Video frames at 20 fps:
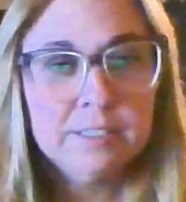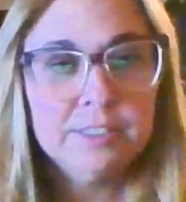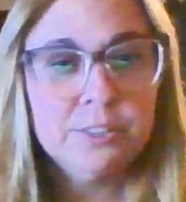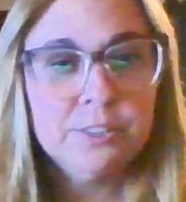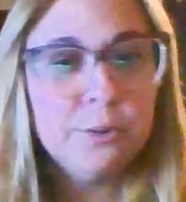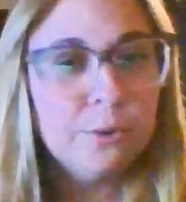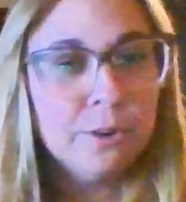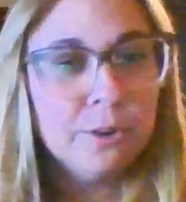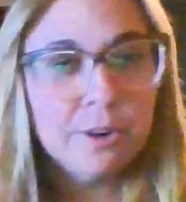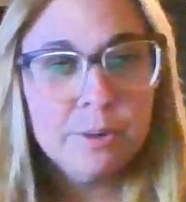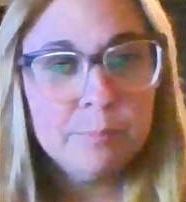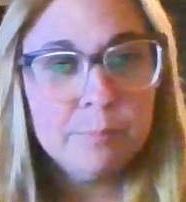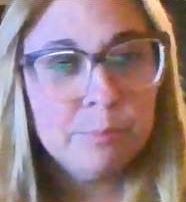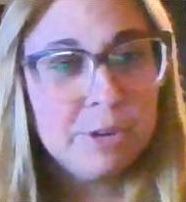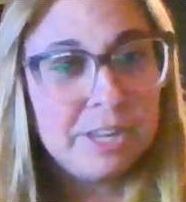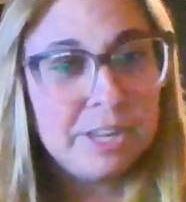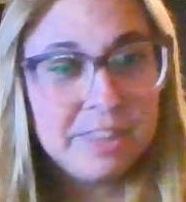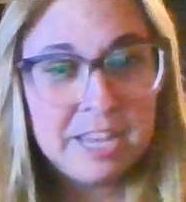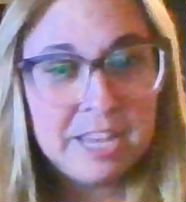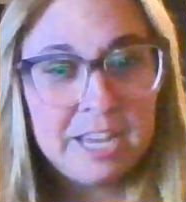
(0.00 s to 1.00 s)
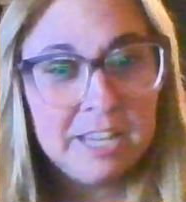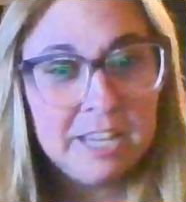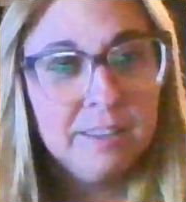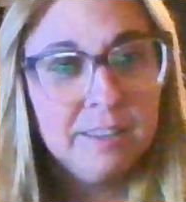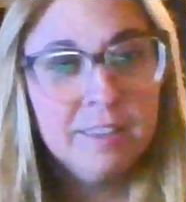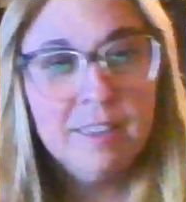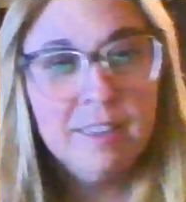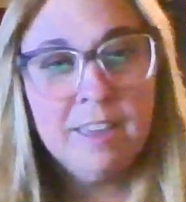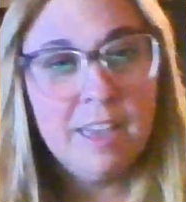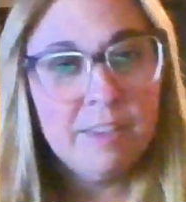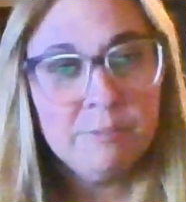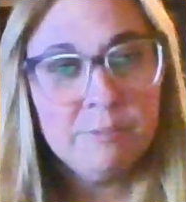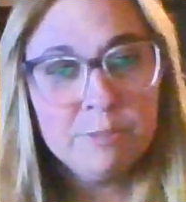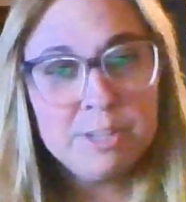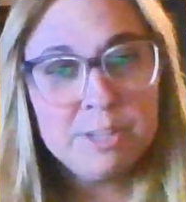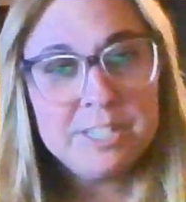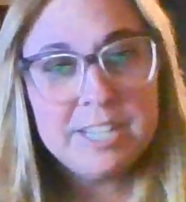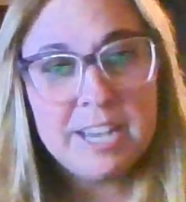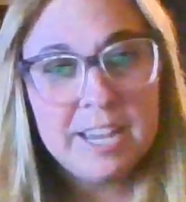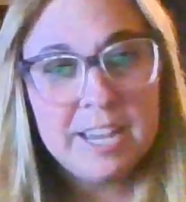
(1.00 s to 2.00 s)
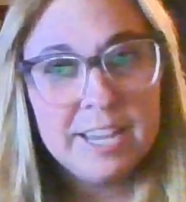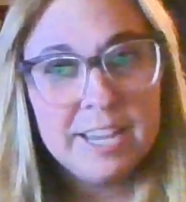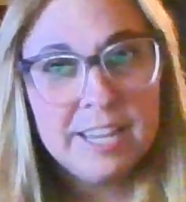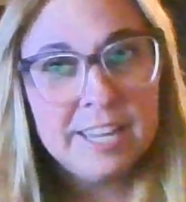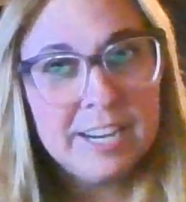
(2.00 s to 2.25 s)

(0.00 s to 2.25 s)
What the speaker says: your breathing every day